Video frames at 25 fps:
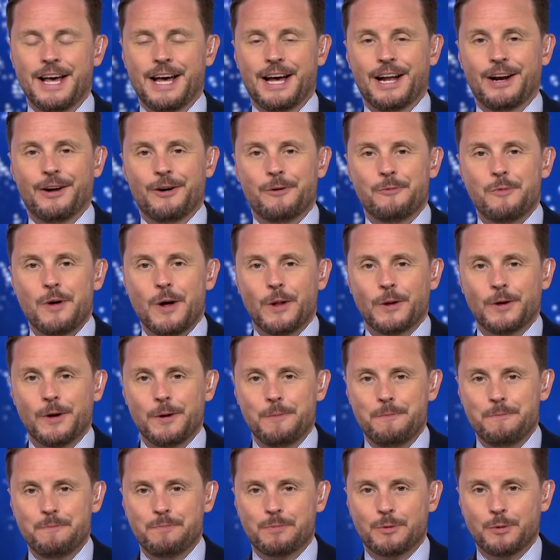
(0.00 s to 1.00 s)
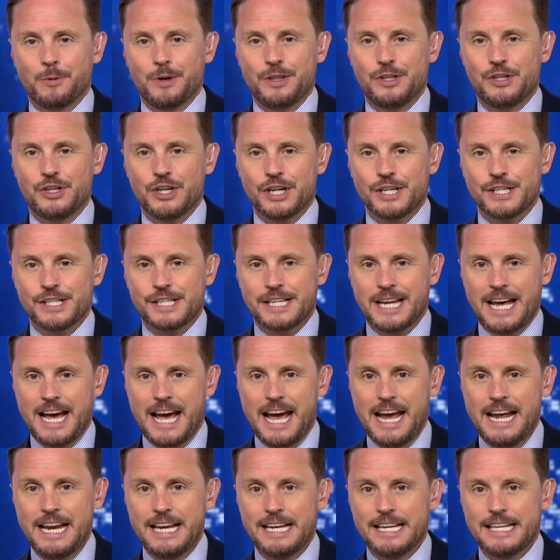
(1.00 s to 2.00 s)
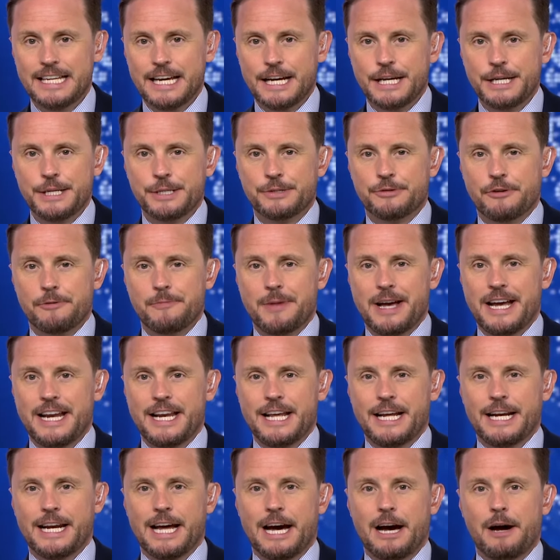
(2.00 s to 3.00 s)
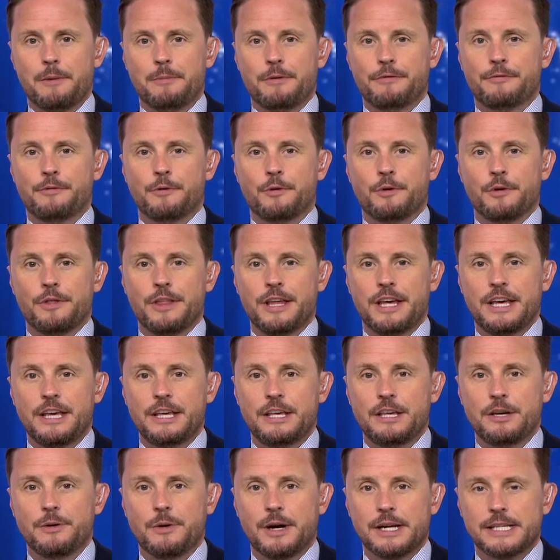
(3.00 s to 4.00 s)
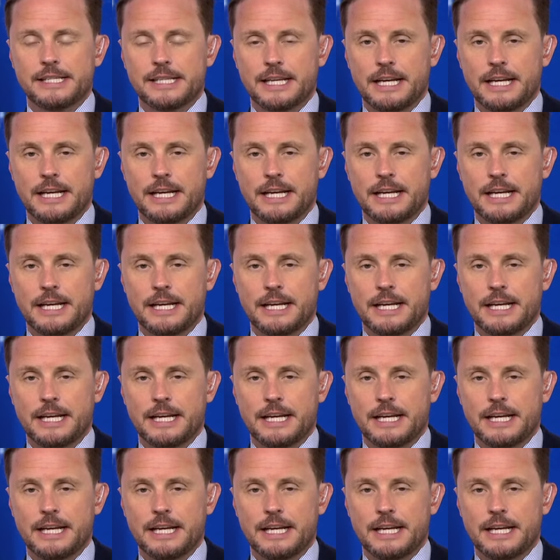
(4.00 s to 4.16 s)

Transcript: Hello and welcome. With just 8 days remaining now before the US